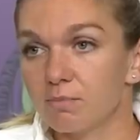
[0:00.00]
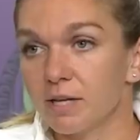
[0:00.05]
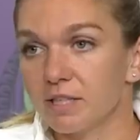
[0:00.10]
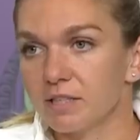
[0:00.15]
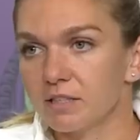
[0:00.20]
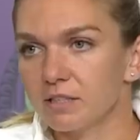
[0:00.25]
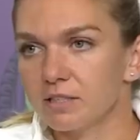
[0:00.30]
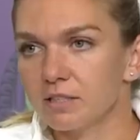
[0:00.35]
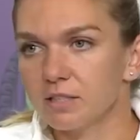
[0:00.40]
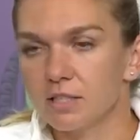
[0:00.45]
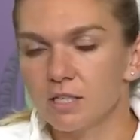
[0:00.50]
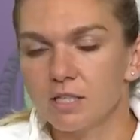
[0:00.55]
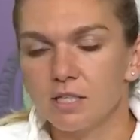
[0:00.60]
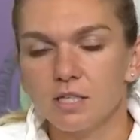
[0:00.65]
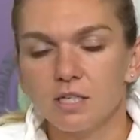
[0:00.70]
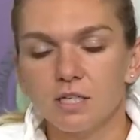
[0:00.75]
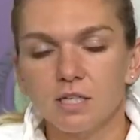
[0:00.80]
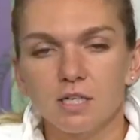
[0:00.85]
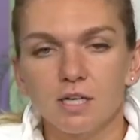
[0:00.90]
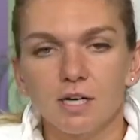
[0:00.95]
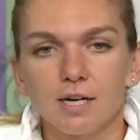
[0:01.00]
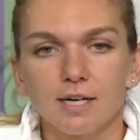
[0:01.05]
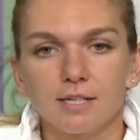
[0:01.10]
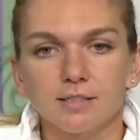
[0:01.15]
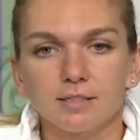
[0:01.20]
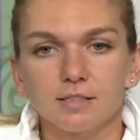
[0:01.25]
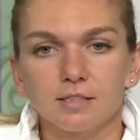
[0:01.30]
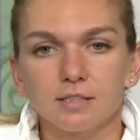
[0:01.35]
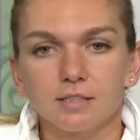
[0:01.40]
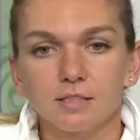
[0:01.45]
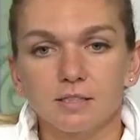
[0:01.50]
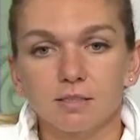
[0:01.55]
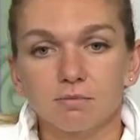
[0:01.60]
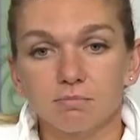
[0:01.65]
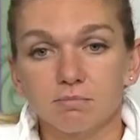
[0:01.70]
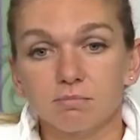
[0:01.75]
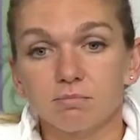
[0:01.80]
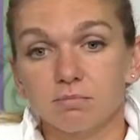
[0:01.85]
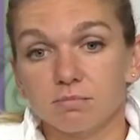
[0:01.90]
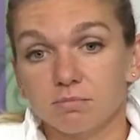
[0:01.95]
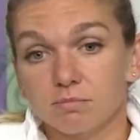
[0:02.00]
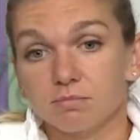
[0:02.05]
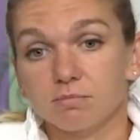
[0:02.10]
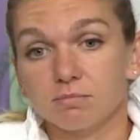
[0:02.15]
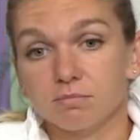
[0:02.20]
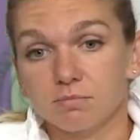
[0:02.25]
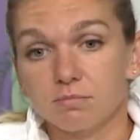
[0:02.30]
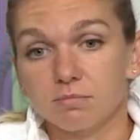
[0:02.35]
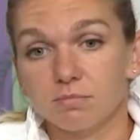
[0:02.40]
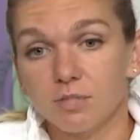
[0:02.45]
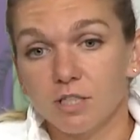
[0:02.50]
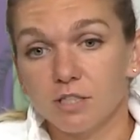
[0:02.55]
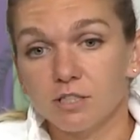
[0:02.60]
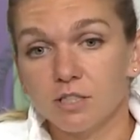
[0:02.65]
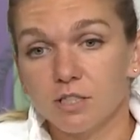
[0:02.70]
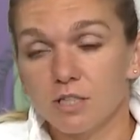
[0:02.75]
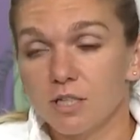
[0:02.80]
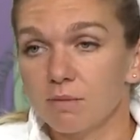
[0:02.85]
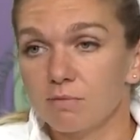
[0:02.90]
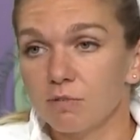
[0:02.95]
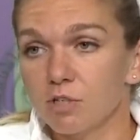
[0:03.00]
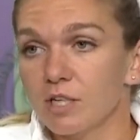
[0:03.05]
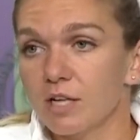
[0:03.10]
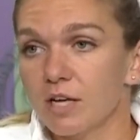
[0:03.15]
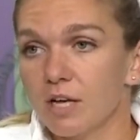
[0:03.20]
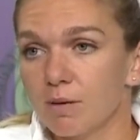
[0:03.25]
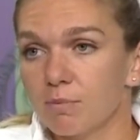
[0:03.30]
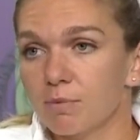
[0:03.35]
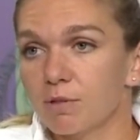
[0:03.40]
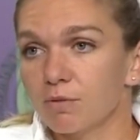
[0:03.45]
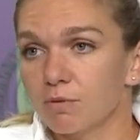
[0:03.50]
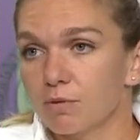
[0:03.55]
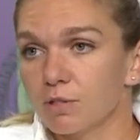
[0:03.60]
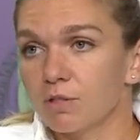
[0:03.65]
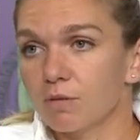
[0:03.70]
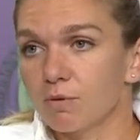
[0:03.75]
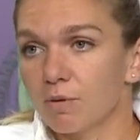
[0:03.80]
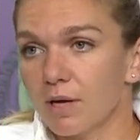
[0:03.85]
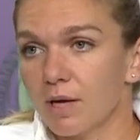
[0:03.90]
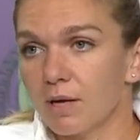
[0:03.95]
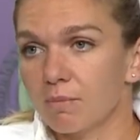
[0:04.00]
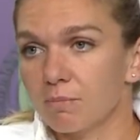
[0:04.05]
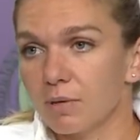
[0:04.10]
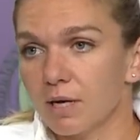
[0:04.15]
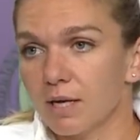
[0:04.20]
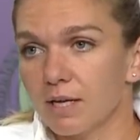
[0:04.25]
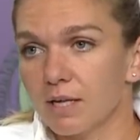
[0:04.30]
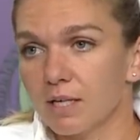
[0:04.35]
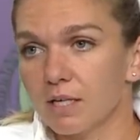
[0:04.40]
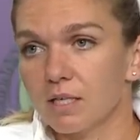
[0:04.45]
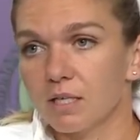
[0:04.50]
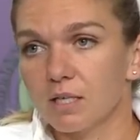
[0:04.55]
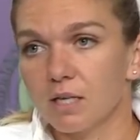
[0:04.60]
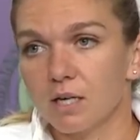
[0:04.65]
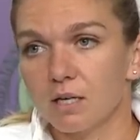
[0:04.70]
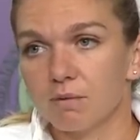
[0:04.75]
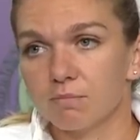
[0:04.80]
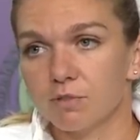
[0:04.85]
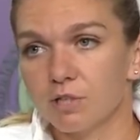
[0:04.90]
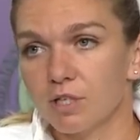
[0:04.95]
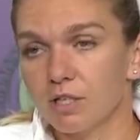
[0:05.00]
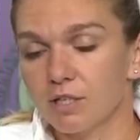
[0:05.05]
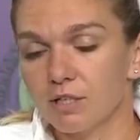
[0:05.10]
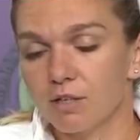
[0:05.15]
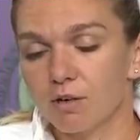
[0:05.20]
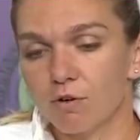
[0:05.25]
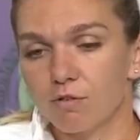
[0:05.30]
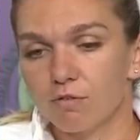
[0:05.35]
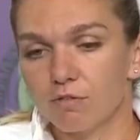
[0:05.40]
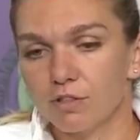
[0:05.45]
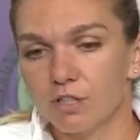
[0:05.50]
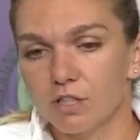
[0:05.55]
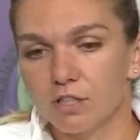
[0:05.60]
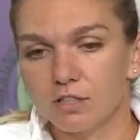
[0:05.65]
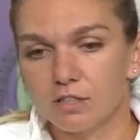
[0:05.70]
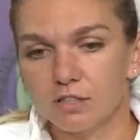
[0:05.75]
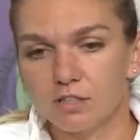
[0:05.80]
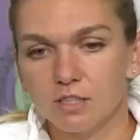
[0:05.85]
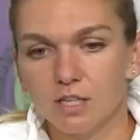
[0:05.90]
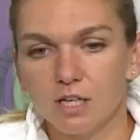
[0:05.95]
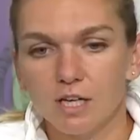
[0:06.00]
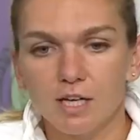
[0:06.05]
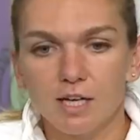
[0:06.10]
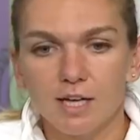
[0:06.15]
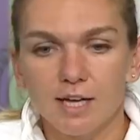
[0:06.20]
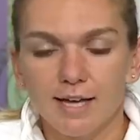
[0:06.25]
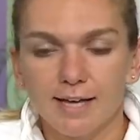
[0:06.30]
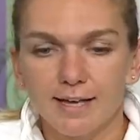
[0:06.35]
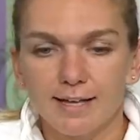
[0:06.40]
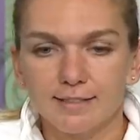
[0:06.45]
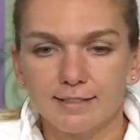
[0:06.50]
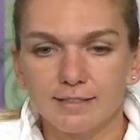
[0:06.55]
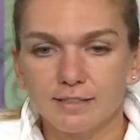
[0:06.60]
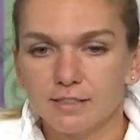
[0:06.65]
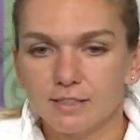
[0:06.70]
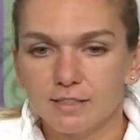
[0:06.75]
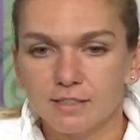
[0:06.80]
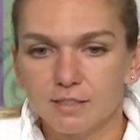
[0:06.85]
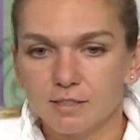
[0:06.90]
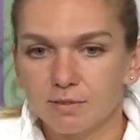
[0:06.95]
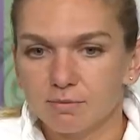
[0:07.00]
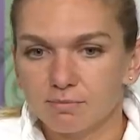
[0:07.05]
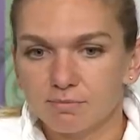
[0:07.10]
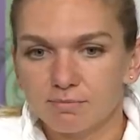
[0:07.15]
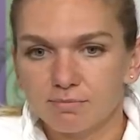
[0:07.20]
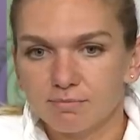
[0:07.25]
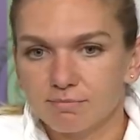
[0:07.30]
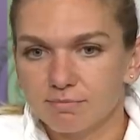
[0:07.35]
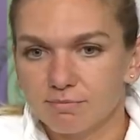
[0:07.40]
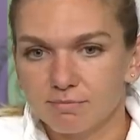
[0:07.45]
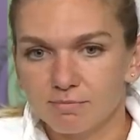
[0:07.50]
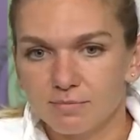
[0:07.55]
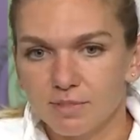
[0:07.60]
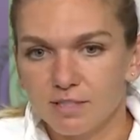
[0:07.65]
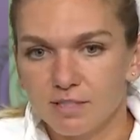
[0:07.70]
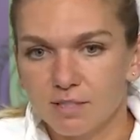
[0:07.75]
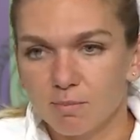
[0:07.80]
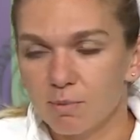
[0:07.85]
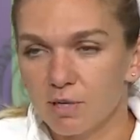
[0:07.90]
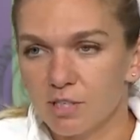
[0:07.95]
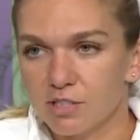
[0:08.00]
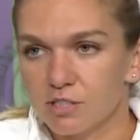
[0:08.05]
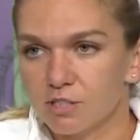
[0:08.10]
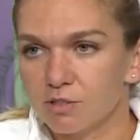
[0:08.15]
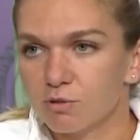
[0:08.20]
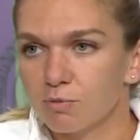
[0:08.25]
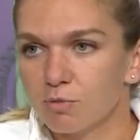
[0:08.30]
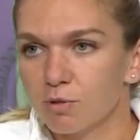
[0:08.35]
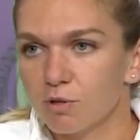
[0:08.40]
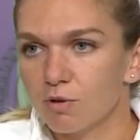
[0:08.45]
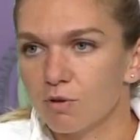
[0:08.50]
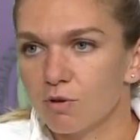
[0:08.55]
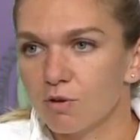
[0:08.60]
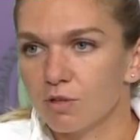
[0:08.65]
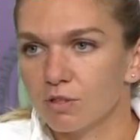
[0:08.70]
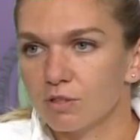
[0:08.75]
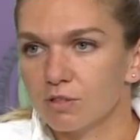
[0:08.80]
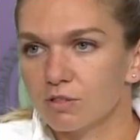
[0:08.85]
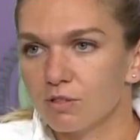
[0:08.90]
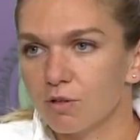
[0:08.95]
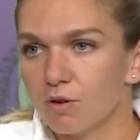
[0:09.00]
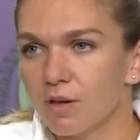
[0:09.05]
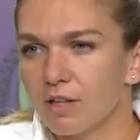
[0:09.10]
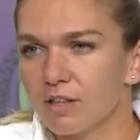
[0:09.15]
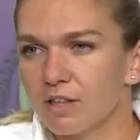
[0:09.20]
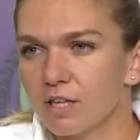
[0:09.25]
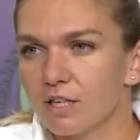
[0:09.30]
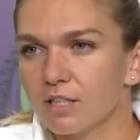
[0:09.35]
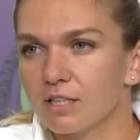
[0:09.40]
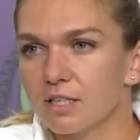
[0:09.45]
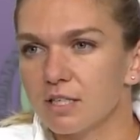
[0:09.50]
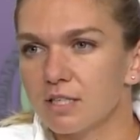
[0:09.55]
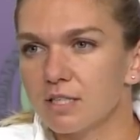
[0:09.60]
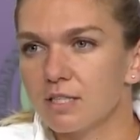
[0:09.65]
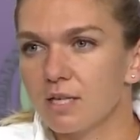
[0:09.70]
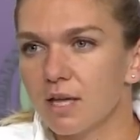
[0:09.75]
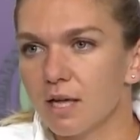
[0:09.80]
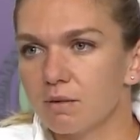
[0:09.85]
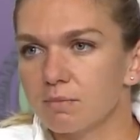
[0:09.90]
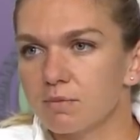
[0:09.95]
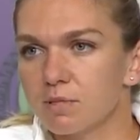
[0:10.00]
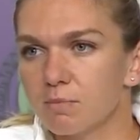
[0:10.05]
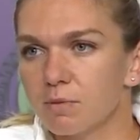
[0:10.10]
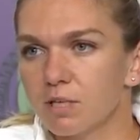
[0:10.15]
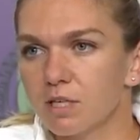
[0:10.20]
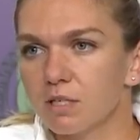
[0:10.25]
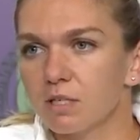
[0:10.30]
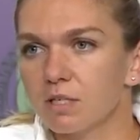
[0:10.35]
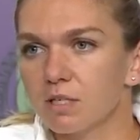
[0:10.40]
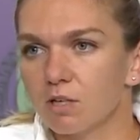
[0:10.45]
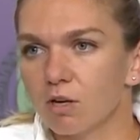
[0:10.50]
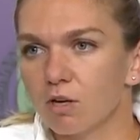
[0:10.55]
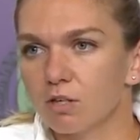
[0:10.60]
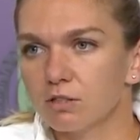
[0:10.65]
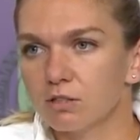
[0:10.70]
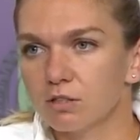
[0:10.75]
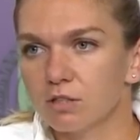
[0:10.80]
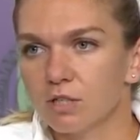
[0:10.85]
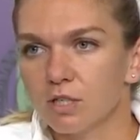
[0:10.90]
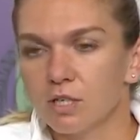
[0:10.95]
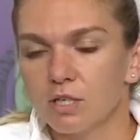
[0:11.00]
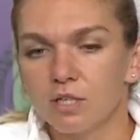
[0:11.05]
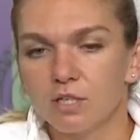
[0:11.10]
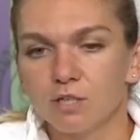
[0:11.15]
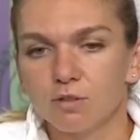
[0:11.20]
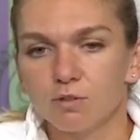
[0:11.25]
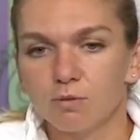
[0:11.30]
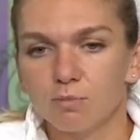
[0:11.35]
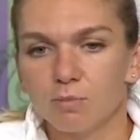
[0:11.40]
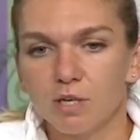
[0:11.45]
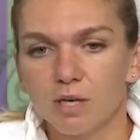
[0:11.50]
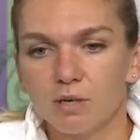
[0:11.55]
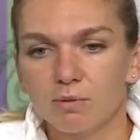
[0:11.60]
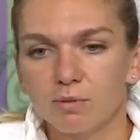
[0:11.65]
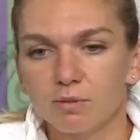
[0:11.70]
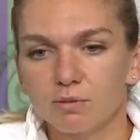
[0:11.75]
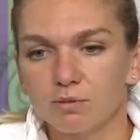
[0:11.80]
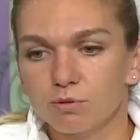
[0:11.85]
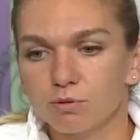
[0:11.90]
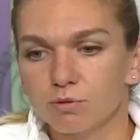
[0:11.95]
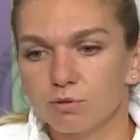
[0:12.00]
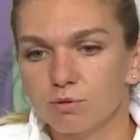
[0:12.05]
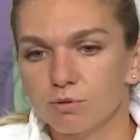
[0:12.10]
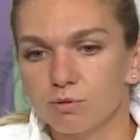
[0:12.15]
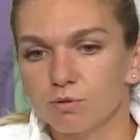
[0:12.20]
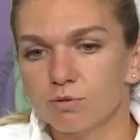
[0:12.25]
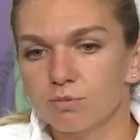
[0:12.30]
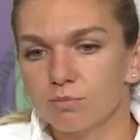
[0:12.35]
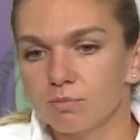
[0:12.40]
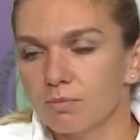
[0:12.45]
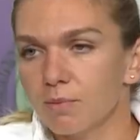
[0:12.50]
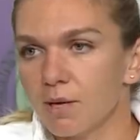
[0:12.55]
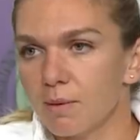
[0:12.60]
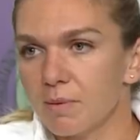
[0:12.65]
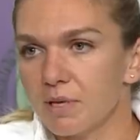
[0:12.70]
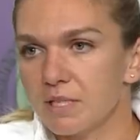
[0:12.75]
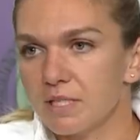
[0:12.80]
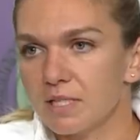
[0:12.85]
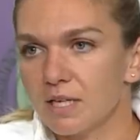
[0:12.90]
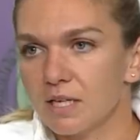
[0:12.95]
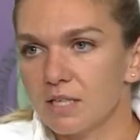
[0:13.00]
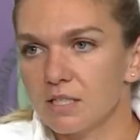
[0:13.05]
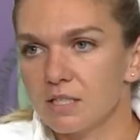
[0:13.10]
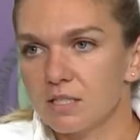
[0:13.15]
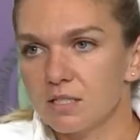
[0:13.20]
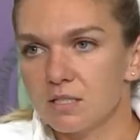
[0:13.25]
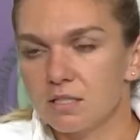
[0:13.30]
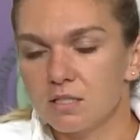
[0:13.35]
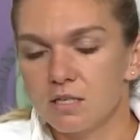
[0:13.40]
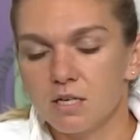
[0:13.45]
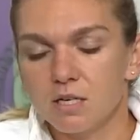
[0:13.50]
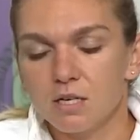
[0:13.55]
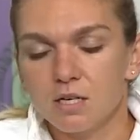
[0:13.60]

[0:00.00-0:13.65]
better. And actually, I'm really happy with the way I'm playing. I'm really confident, and it's a pleasure to be on court. So I think this helps me a lot to be able to do my best tennis.